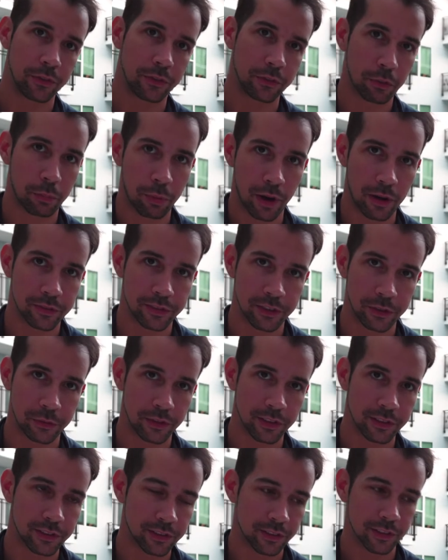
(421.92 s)
you for privacy
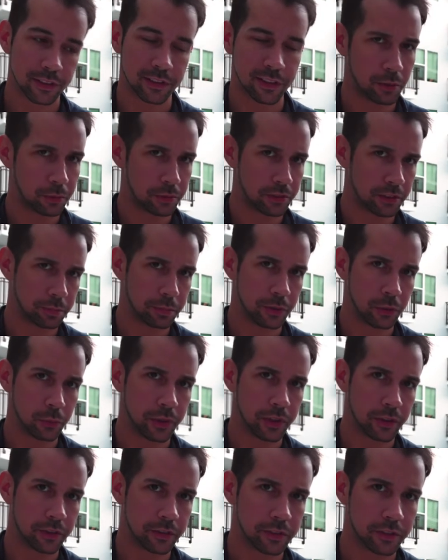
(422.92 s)
reasons, because that would just be
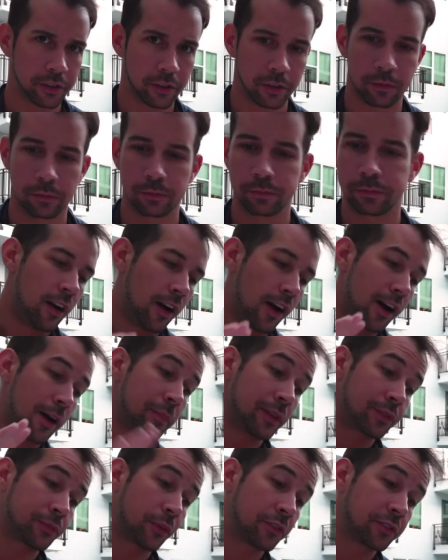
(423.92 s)
weird too.
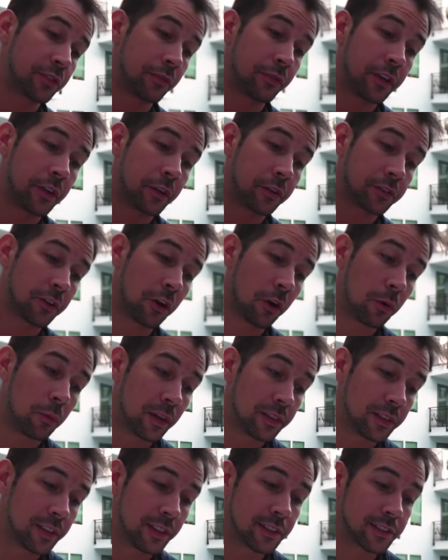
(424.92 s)
Um, as far as the videos go
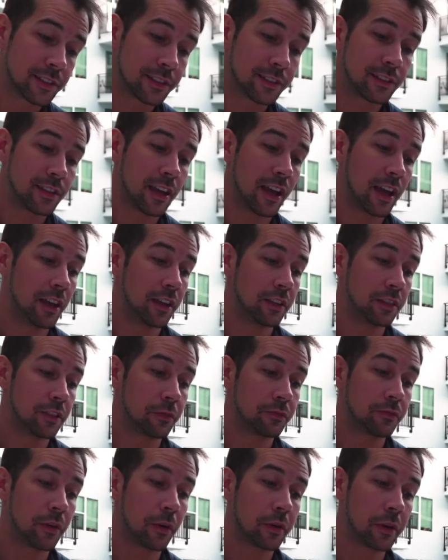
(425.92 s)
on this and
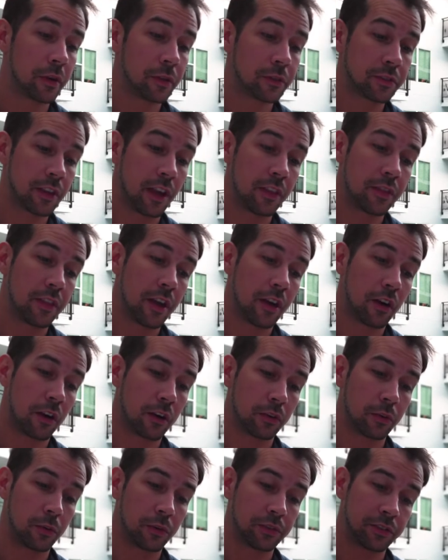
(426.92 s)
the photos, they
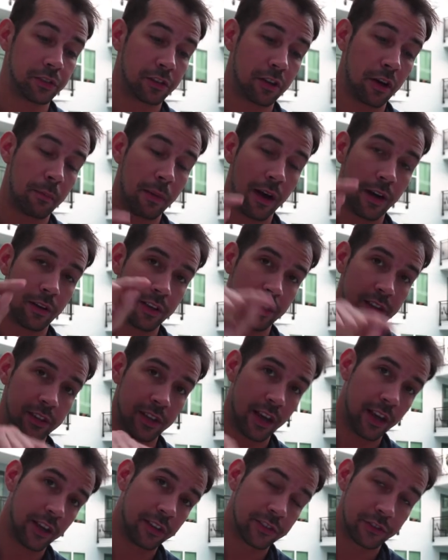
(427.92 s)
are going to come out in
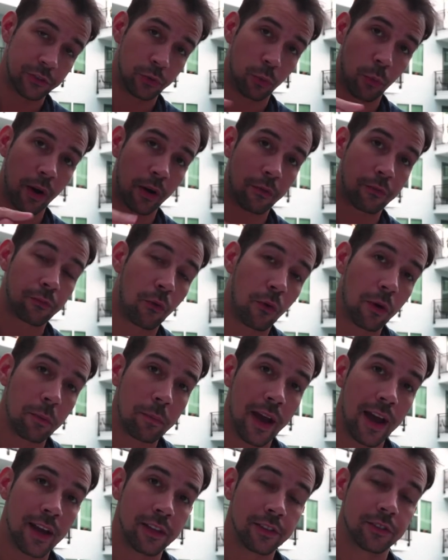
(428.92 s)
a square
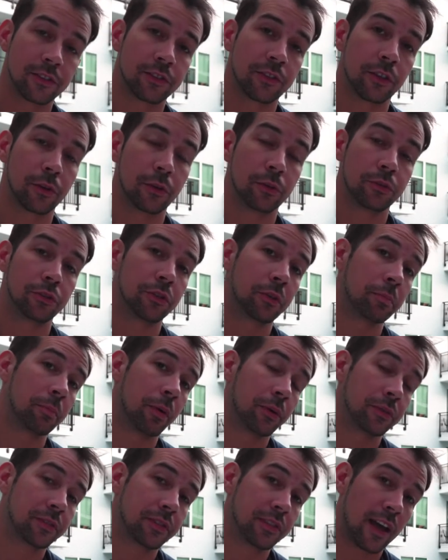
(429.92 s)
format. So you can
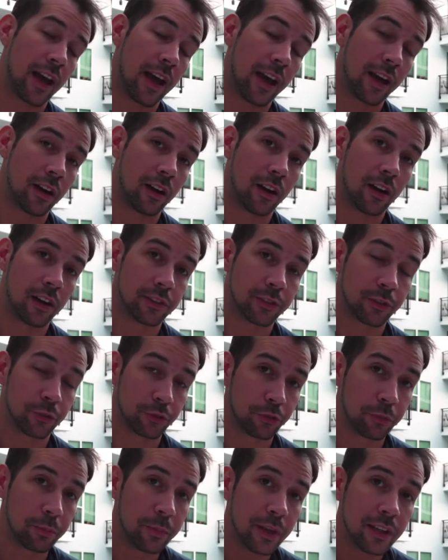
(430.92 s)
post that on
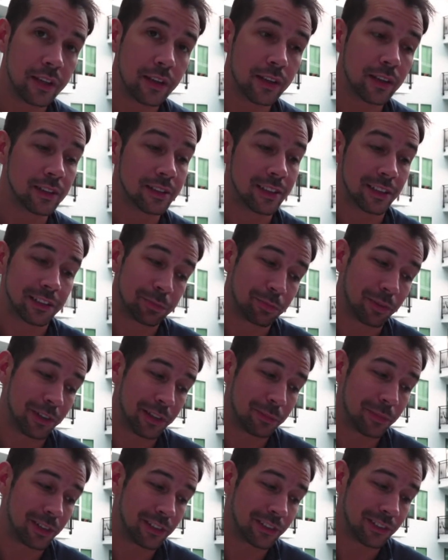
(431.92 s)
social media. That's
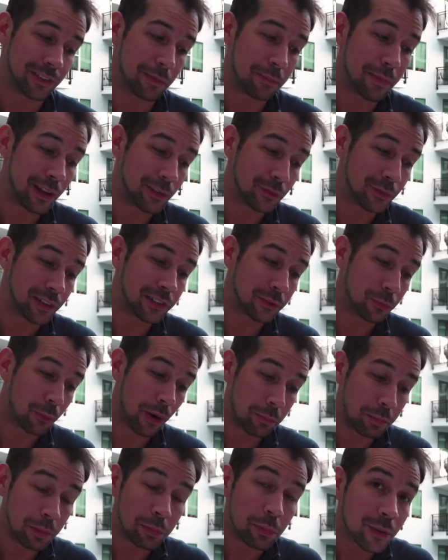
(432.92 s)
pretty much the main reason
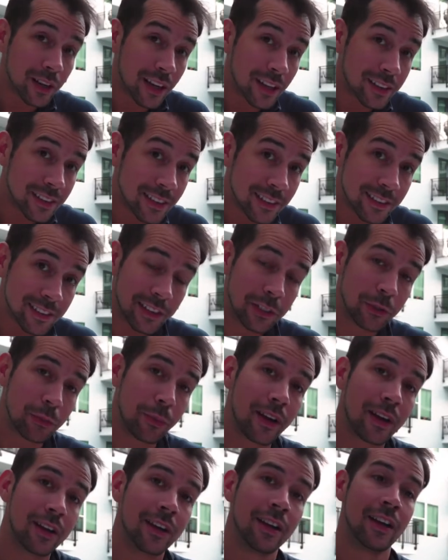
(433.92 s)
why people get this
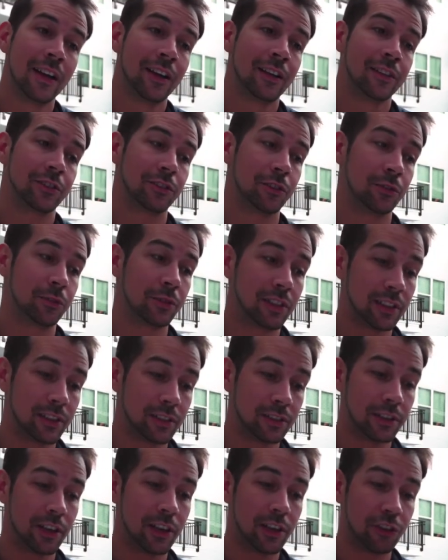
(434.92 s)
anyway. So you
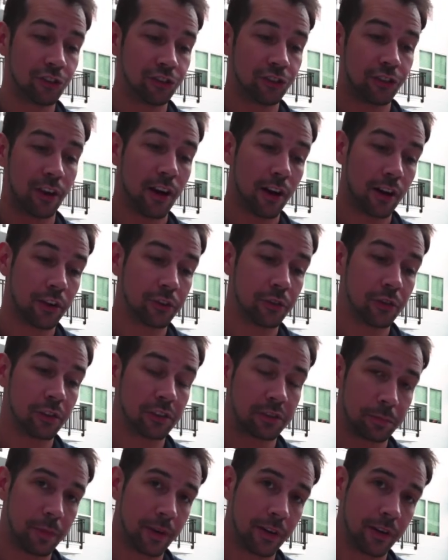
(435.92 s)
can share your
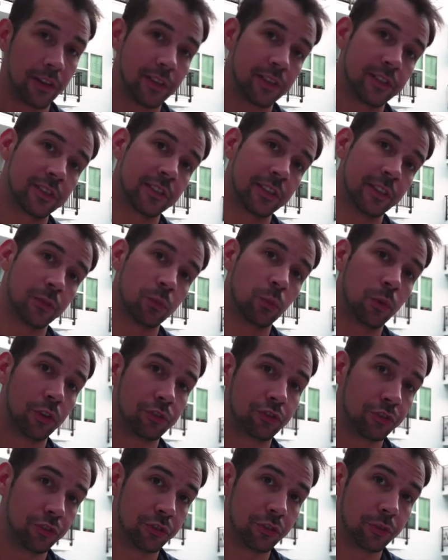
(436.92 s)
experience and
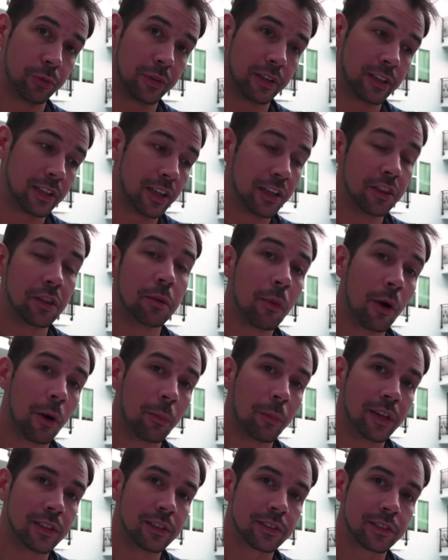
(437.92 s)
what you're doing in the
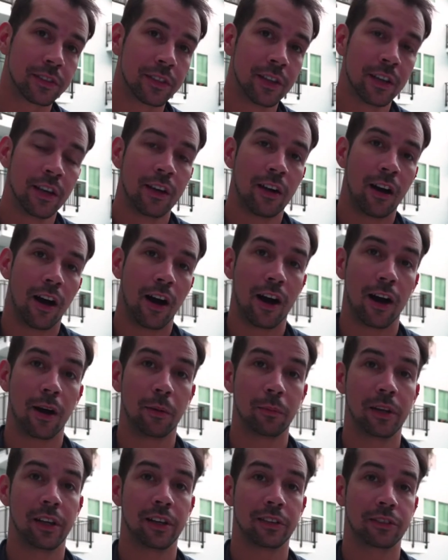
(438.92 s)
moment.
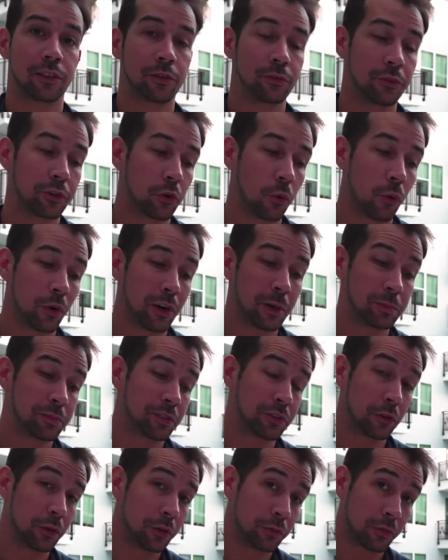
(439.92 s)
Um, it's going to record up to
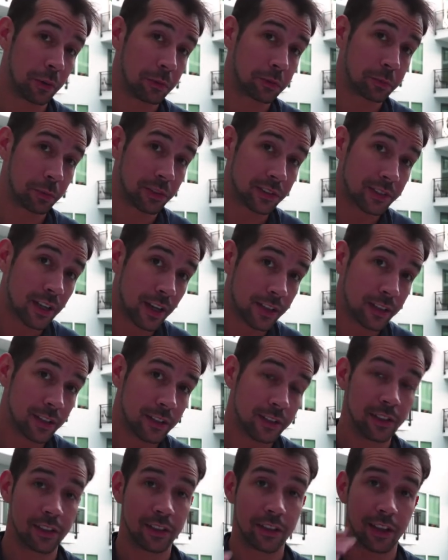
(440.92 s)
30 frames per
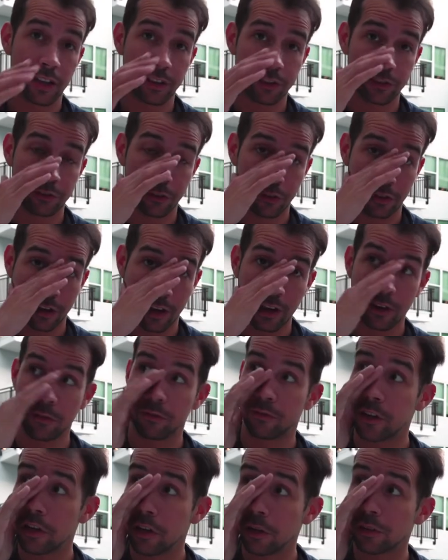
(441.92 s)
second in case you're a
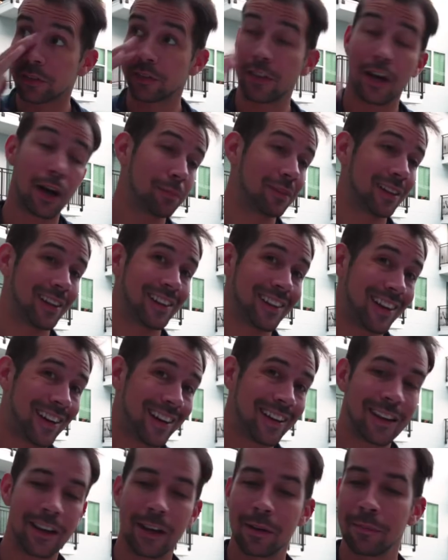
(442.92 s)
video snob like
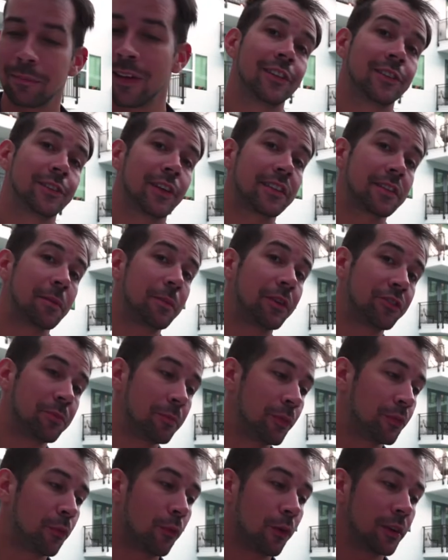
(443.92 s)
I am. So as I mentioned
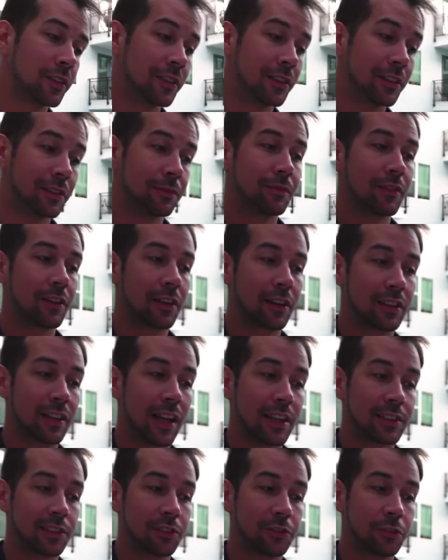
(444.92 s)
before, the
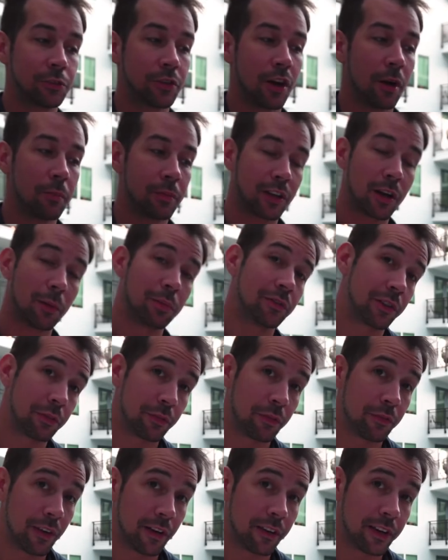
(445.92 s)
Glasses do come in a couple of
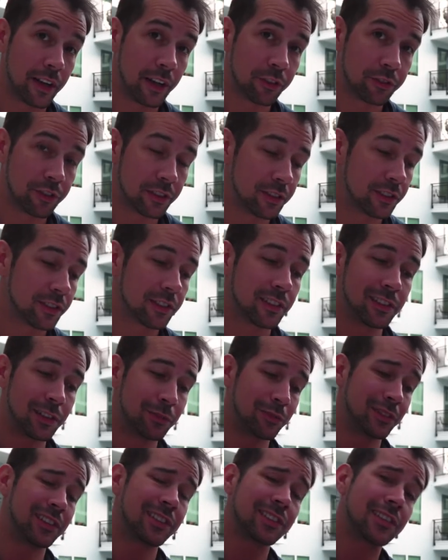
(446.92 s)
different variations,
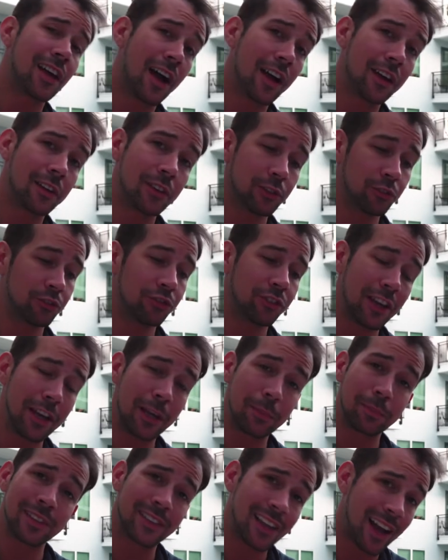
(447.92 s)
different styles,
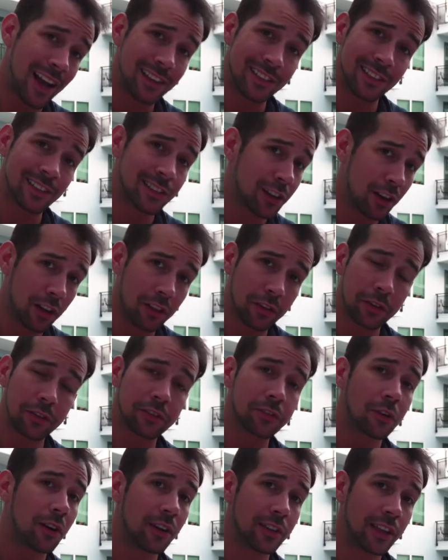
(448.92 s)
shapes, sizes,
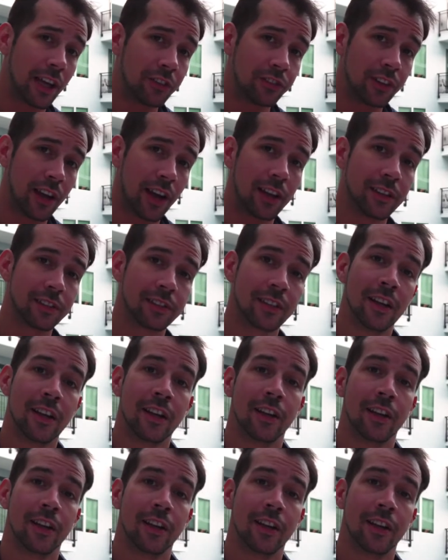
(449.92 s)
colors, all that jazz.